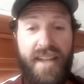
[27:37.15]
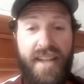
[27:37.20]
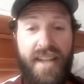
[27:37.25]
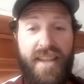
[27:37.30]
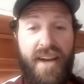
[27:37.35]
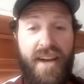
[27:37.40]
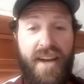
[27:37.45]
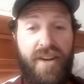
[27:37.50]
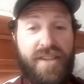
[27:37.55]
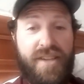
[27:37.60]

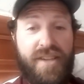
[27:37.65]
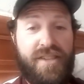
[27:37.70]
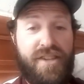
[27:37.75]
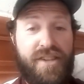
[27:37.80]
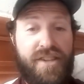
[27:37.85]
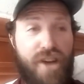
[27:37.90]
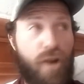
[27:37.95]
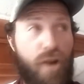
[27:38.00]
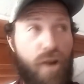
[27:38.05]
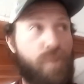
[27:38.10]
there is
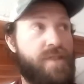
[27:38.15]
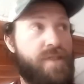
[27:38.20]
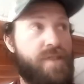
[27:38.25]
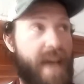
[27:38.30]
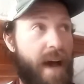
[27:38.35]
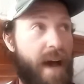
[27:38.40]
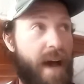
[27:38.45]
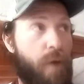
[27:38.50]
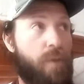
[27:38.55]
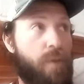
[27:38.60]
no
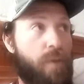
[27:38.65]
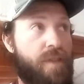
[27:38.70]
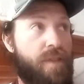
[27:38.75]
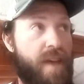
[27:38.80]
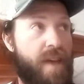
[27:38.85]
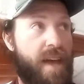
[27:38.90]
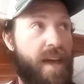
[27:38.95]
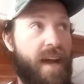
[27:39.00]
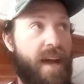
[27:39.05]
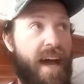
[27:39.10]
doubt
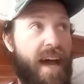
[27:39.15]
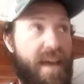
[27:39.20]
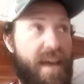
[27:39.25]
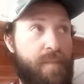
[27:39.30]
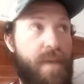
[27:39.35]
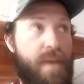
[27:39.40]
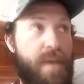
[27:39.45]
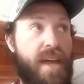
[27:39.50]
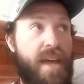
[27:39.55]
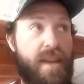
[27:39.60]
that I
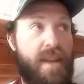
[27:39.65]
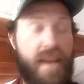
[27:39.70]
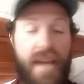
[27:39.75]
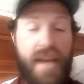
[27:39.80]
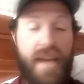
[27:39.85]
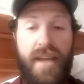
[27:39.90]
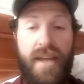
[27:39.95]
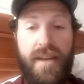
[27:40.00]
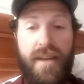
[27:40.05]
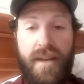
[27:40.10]
have been
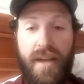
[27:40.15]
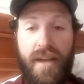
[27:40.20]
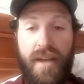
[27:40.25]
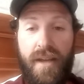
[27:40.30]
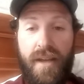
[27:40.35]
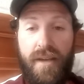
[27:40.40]
in